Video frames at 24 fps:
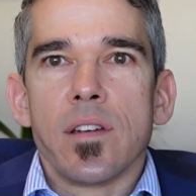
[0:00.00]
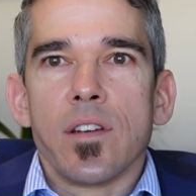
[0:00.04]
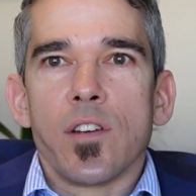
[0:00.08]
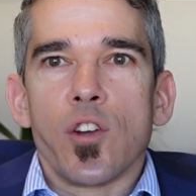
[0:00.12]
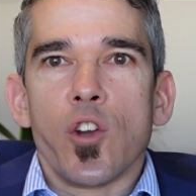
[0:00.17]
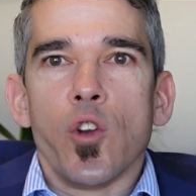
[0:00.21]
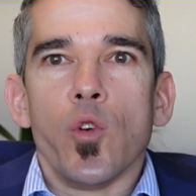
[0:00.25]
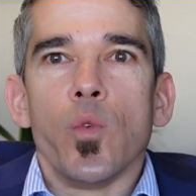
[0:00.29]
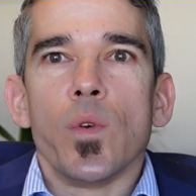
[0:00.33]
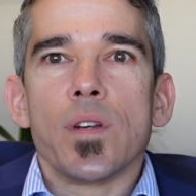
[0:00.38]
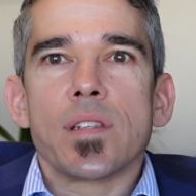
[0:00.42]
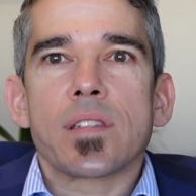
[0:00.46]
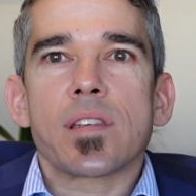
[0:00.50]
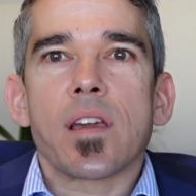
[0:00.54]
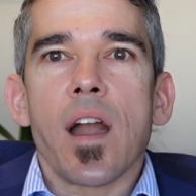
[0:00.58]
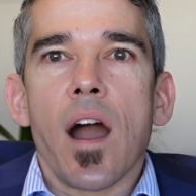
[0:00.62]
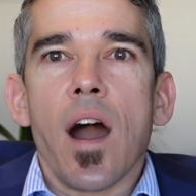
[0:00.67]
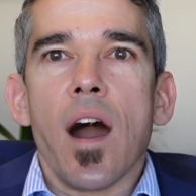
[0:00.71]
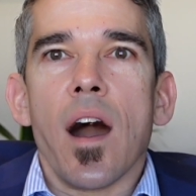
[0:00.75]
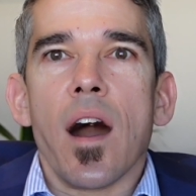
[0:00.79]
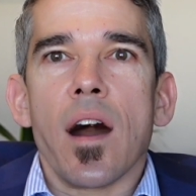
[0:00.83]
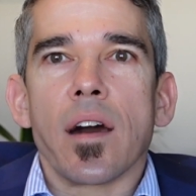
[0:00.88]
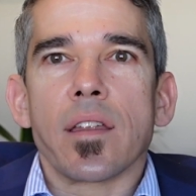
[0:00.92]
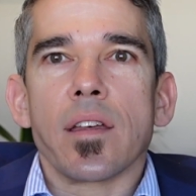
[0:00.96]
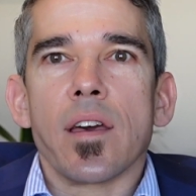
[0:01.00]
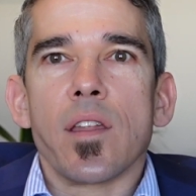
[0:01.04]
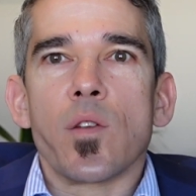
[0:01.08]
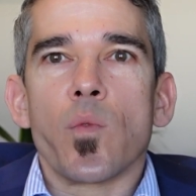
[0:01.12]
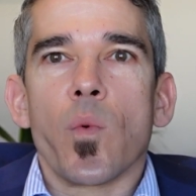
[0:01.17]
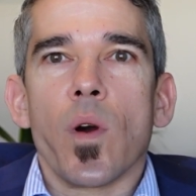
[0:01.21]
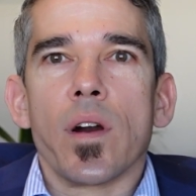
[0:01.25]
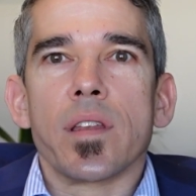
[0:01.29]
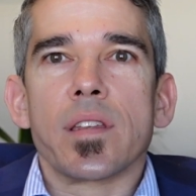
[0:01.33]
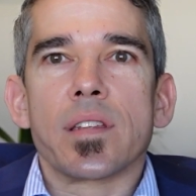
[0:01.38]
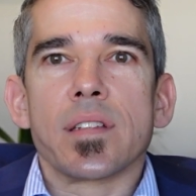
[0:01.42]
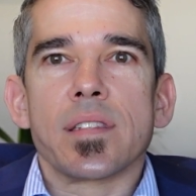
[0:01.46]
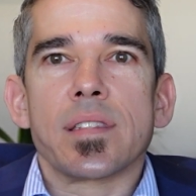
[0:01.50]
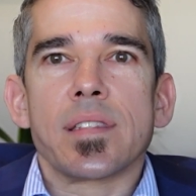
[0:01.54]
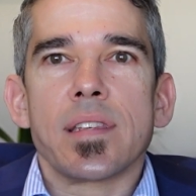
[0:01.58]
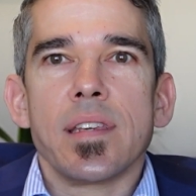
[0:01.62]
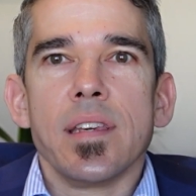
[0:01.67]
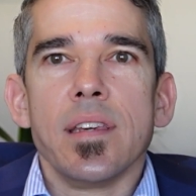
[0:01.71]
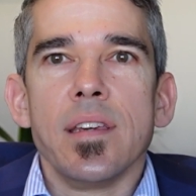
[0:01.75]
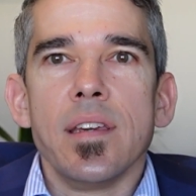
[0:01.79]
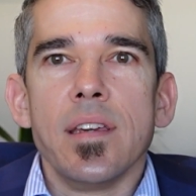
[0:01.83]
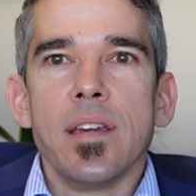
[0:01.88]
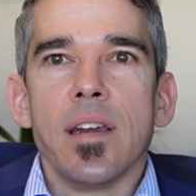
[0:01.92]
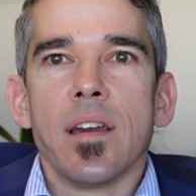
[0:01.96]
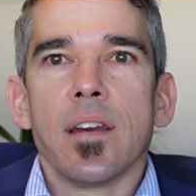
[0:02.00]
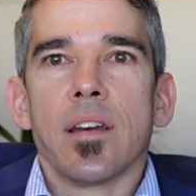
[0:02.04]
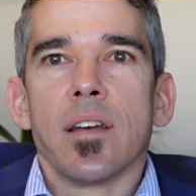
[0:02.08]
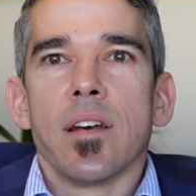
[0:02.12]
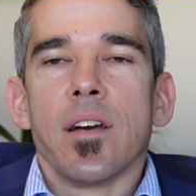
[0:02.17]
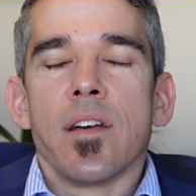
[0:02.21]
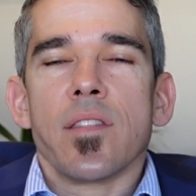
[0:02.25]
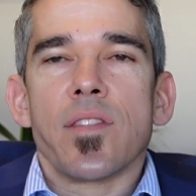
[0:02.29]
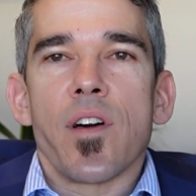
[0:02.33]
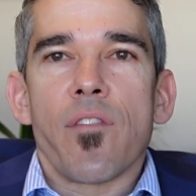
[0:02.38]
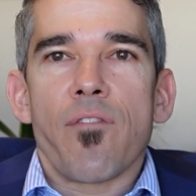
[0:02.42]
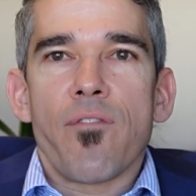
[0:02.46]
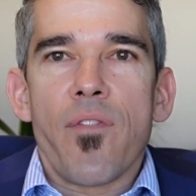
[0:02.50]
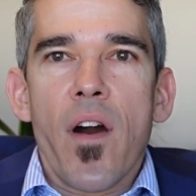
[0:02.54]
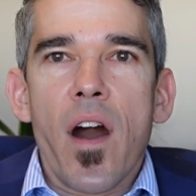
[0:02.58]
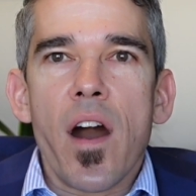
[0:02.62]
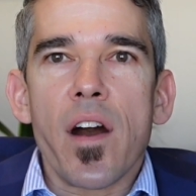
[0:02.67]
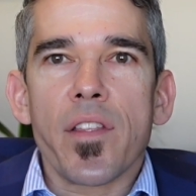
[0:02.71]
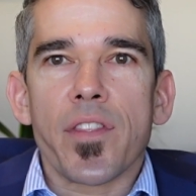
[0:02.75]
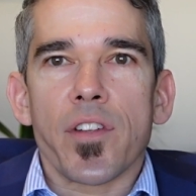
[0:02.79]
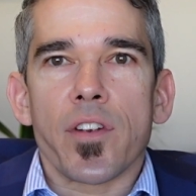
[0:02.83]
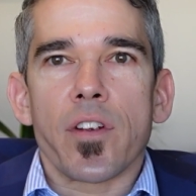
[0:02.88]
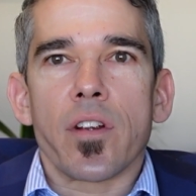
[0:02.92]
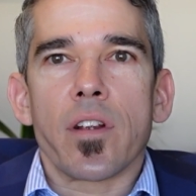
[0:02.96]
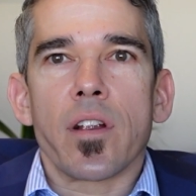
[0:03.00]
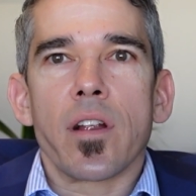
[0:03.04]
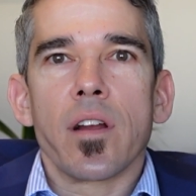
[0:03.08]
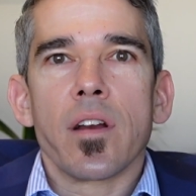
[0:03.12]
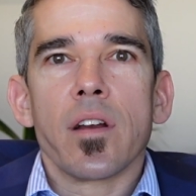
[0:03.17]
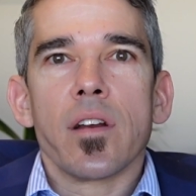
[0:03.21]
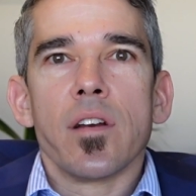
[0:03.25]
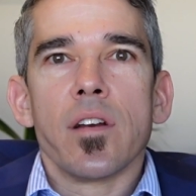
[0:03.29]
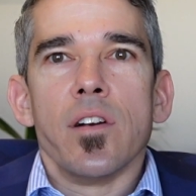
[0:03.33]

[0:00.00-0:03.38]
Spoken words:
Who is God, and what does He, the Father,